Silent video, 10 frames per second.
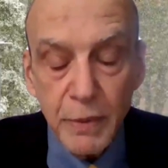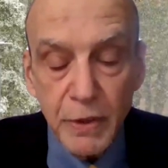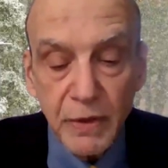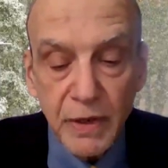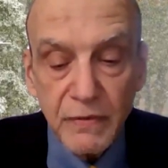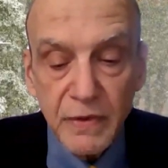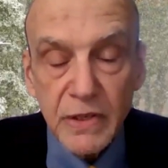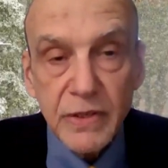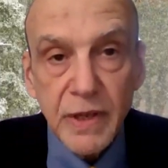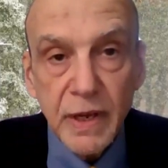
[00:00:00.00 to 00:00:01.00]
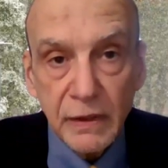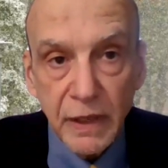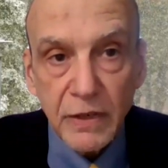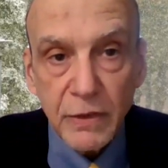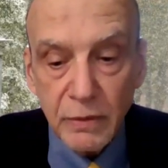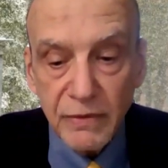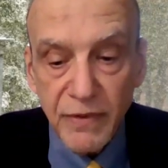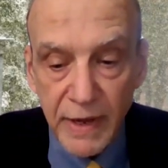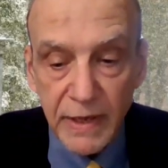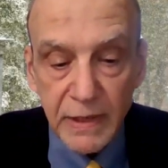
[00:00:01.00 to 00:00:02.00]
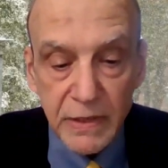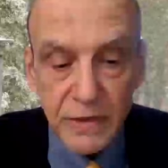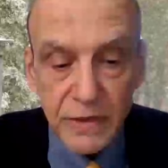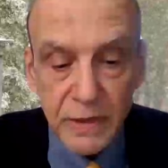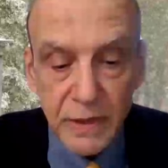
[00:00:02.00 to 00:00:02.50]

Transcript: punitiveness, and electoral violence,